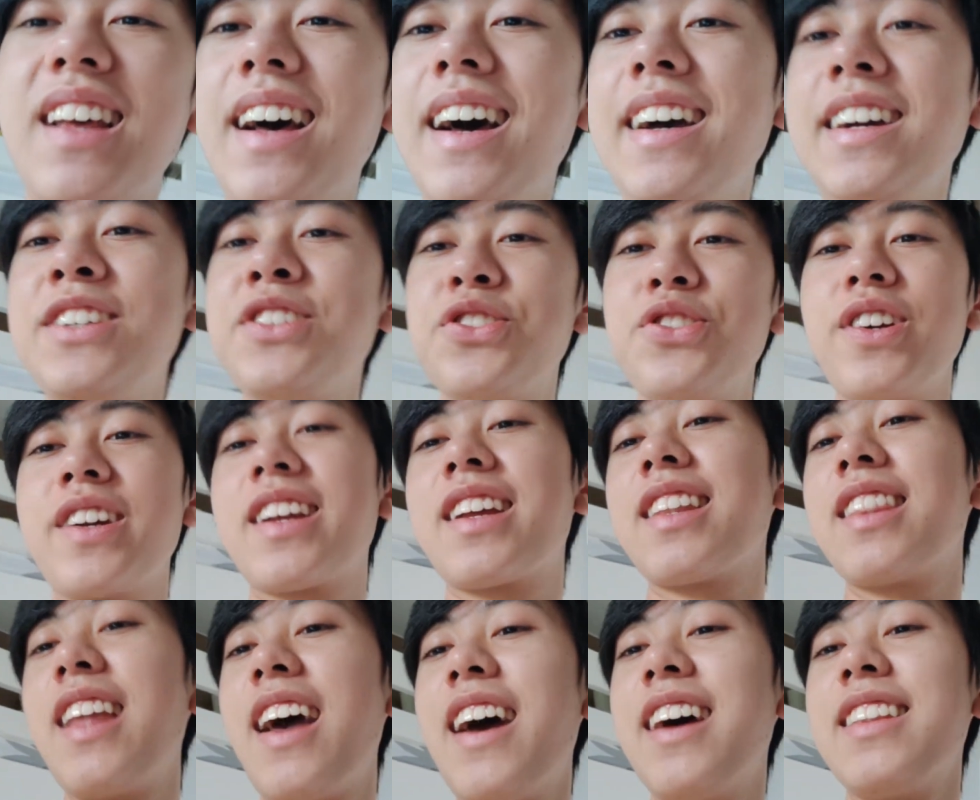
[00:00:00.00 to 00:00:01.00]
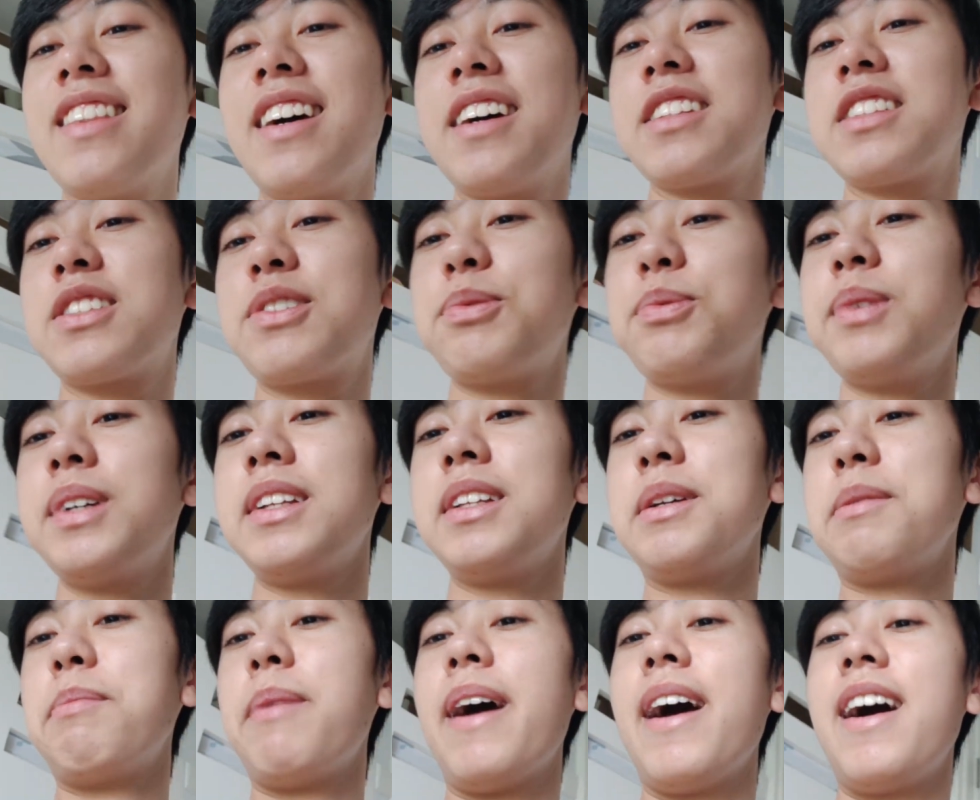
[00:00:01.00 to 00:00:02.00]
I'm drinking that. That's
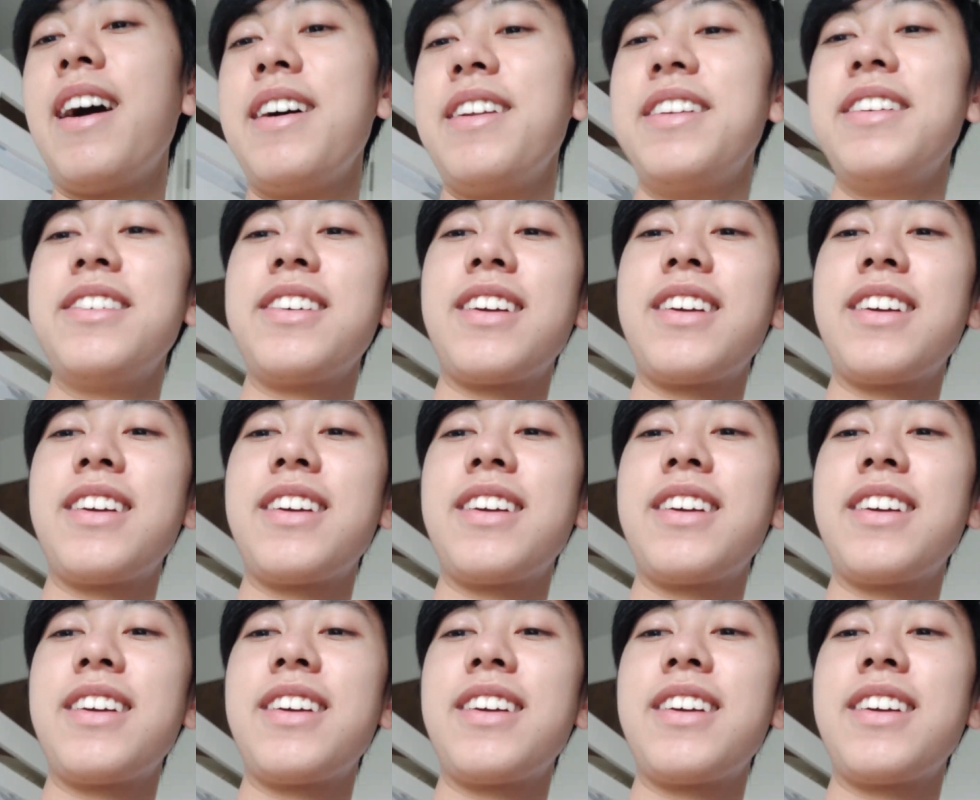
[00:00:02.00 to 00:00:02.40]
really bad.